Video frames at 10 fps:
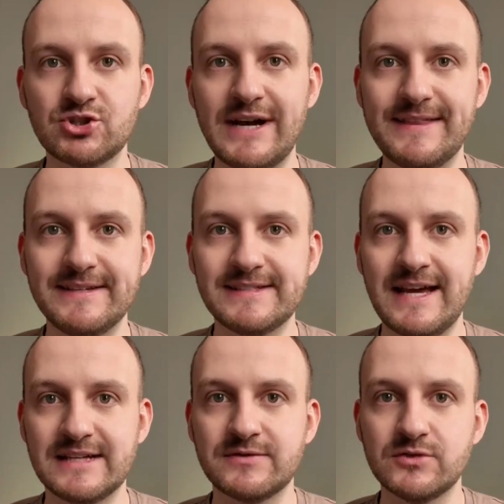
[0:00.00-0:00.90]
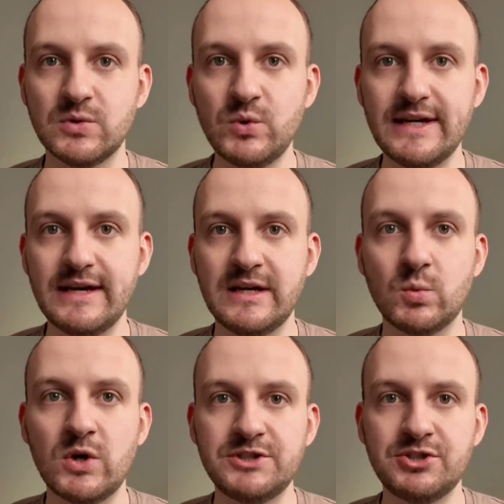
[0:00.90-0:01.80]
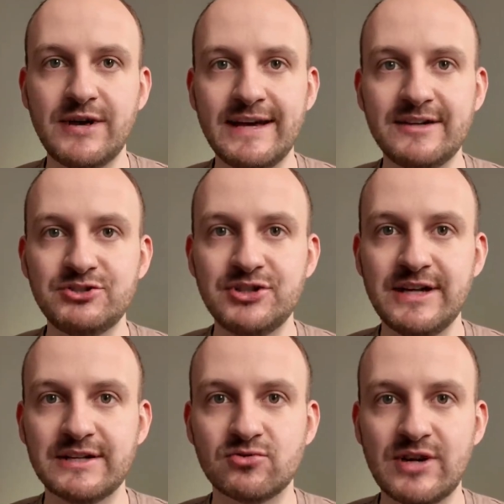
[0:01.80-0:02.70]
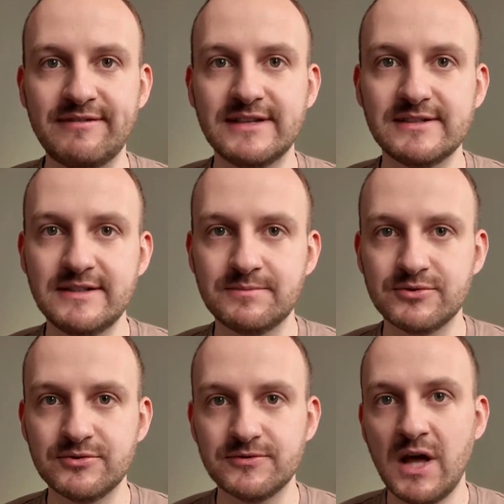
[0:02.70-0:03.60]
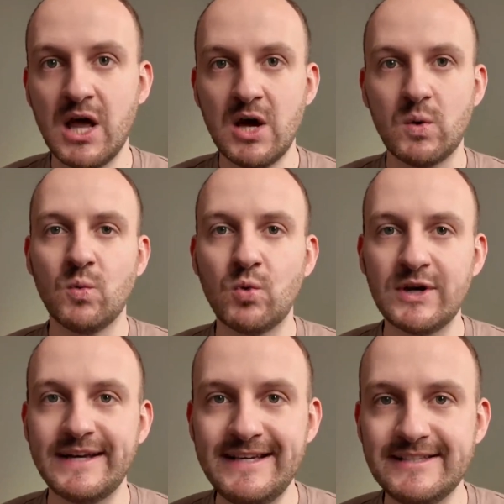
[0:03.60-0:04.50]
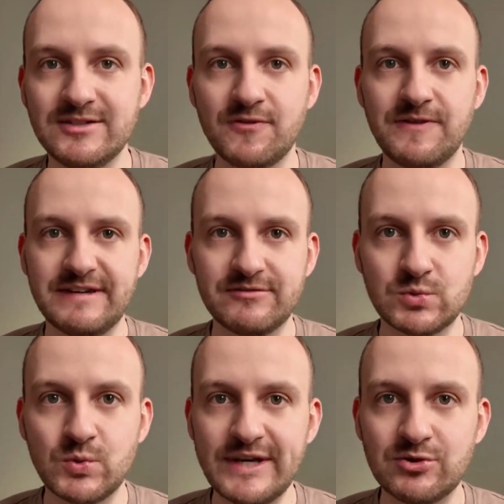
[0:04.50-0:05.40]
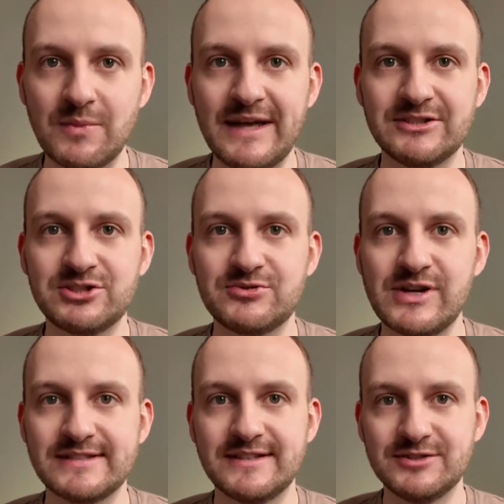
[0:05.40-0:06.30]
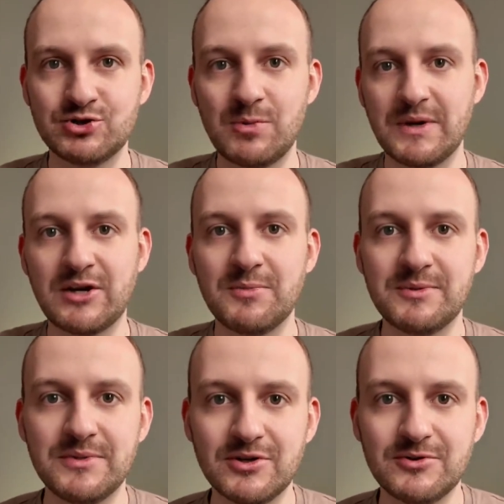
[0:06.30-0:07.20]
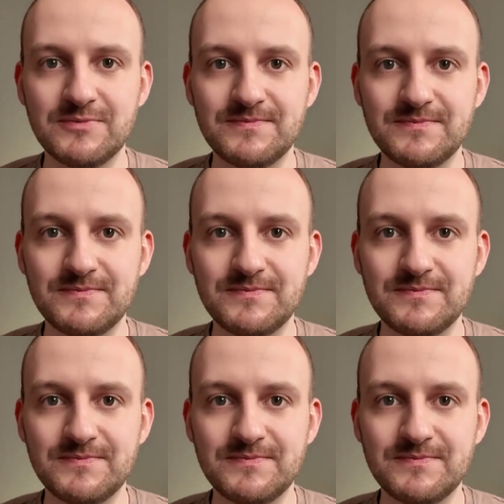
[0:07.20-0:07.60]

Try these hacks for a week and watch your energy and cravings improve. What is your favorite way to manage stress? Drop a comment below.